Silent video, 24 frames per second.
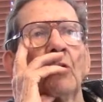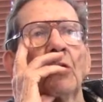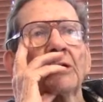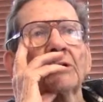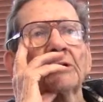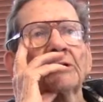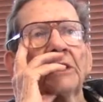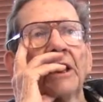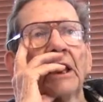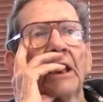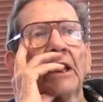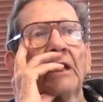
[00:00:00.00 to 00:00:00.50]

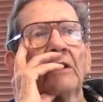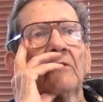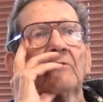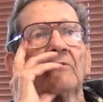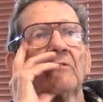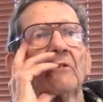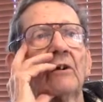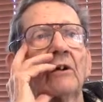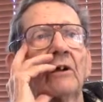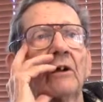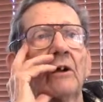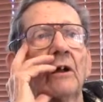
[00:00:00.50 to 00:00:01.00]
one cave.
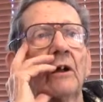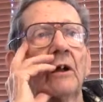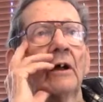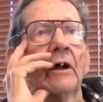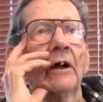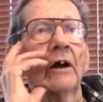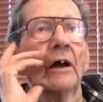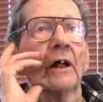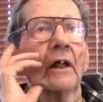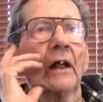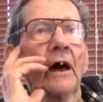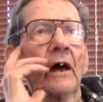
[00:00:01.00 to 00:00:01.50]

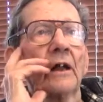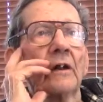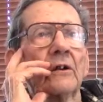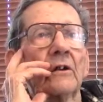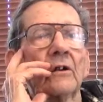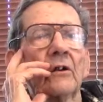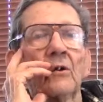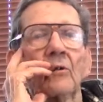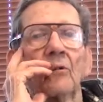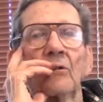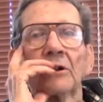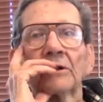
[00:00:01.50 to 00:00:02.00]
And I don't
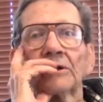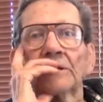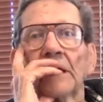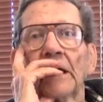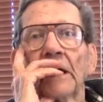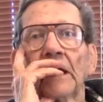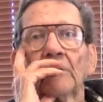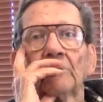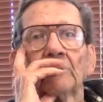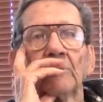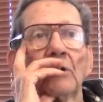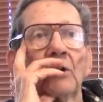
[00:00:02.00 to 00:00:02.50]
know what the
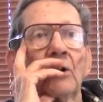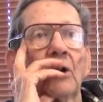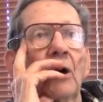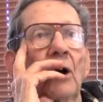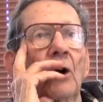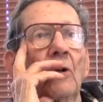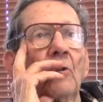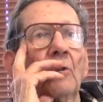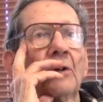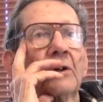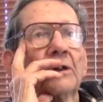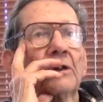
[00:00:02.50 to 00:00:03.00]
heck, but
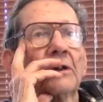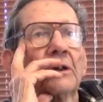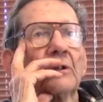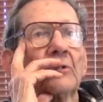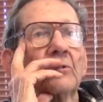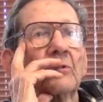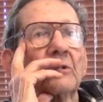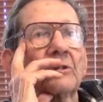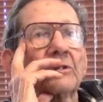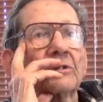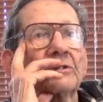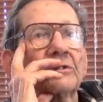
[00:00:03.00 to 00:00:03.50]
all we did
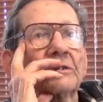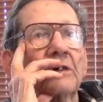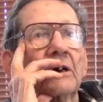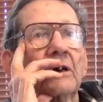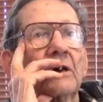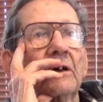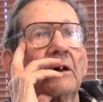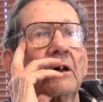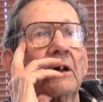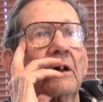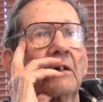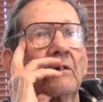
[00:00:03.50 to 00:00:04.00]
was
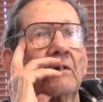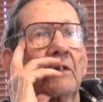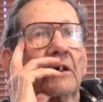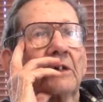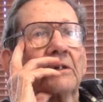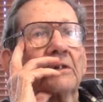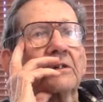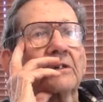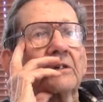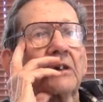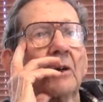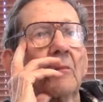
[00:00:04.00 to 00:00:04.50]
they
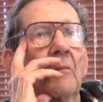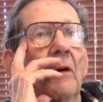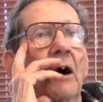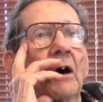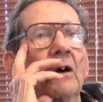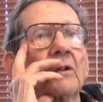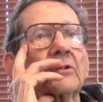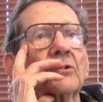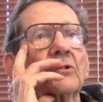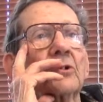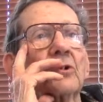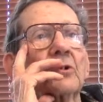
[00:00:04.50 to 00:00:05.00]
could come out
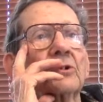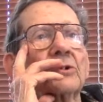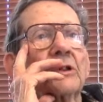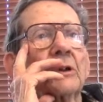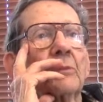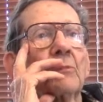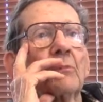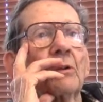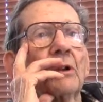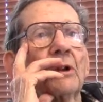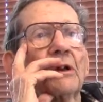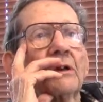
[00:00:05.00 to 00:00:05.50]
and do what they
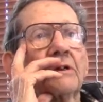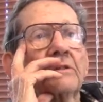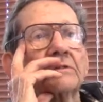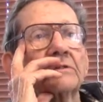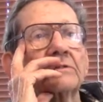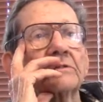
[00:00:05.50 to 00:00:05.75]
pleased,